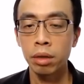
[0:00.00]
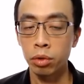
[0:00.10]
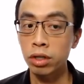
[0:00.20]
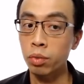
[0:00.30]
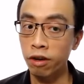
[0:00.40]

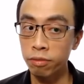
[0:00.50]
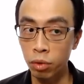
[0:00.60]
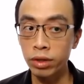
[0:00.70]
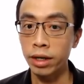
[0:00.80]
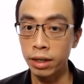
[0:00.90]
Because we have
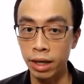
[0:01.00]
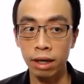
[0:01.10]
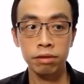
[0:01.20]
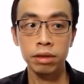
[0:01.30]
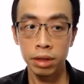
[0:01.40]
more than
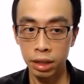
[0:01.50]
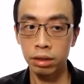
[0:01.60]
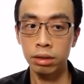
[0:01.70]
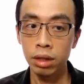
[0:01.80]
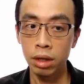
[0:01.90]
enough
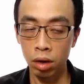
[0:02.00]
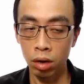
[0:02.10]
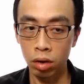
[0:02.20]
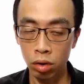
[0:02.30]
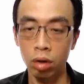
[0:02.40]
nickel
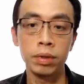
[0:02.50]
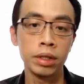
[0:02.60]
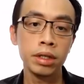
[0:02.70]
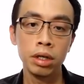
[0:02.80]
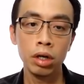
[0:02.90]
or
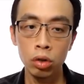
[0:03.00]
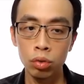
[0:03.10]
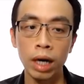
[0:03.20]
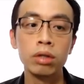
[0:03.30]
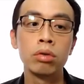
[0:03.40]
copper
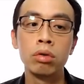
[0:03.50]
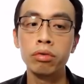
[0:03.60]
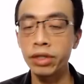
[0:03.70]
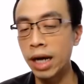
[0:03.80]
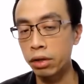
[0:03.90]
to
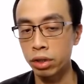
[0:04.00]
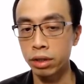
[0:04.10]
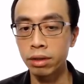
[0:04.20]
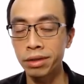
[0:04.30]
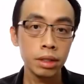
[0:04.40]
undergo
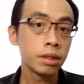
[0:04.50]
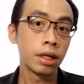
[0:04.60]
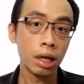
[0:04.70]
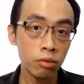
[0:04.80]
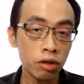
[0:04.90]
reduction, since
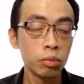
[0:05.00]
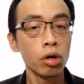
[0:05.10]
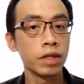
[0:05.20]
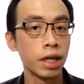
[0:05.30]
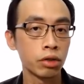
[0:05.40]
the number of
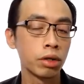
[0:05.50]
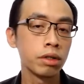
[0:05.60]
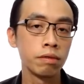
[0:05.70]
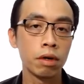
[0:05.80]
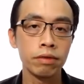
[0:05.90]
mole of
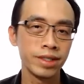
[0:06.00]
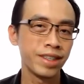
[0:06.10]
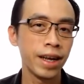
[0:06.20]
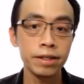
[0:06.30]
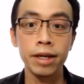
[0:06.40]
electrons involved
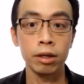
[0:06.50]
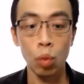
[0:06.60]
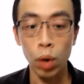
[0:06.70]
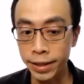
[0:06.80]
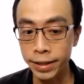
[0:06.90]
is less
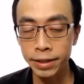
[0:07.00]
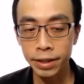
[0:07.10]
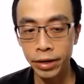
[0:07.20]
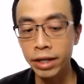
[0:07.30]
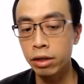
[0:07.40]
than 1.
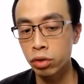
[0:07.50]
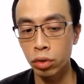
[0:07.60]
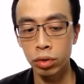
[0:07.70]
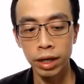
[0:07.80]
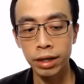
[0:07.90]
Right?
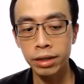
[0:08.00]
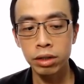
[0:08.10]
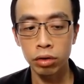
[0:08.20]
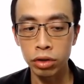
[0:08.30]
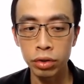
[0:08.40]
So let
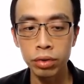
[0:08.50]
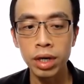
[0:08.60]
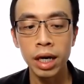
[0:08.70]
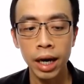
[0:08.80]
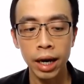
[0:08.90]
us
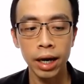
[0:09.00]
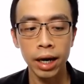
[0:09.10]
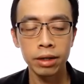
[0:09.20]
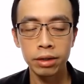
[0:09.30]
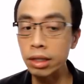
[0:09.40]
continue
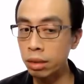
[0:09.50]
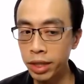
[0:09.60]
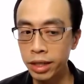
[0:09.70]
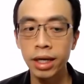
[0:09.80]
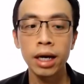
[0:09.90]
and
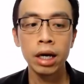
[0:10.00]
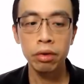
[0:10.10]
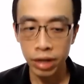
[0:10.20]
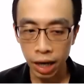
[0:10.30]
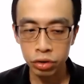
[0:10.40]
determine
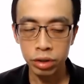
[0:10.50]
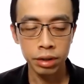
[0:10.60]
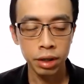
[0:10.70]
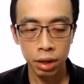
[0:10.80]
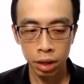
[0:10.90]

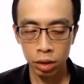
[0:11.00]
reduction.